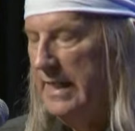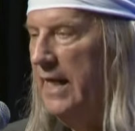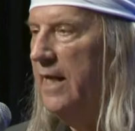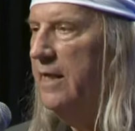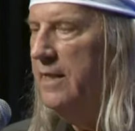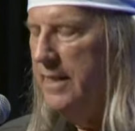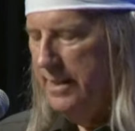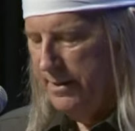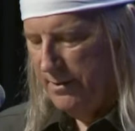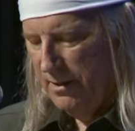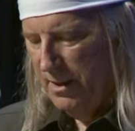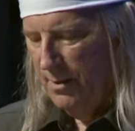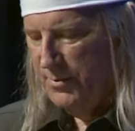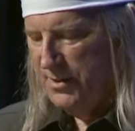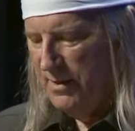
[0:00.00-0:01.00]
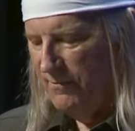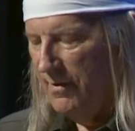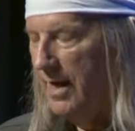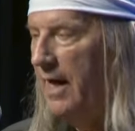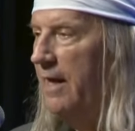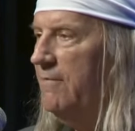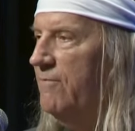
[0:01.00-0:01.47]
Indian herbs of
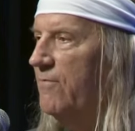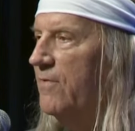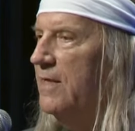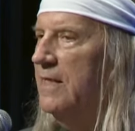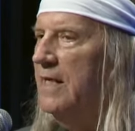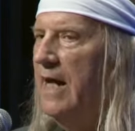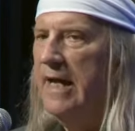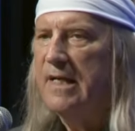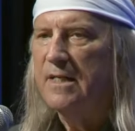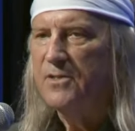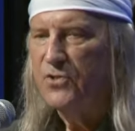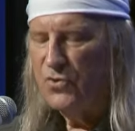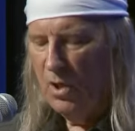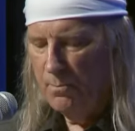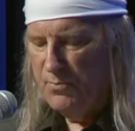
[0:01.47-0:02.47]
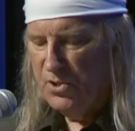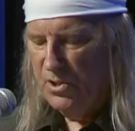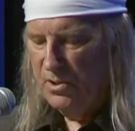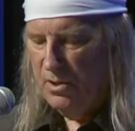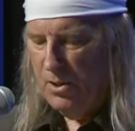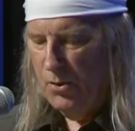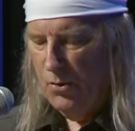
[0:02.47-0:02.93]
life, a
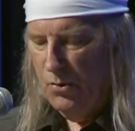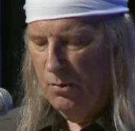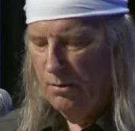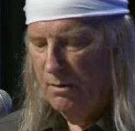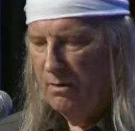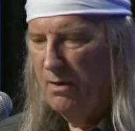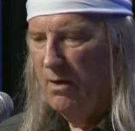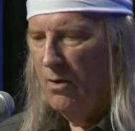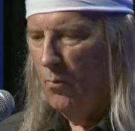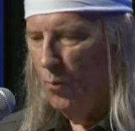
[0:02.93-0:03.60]
consumption cure,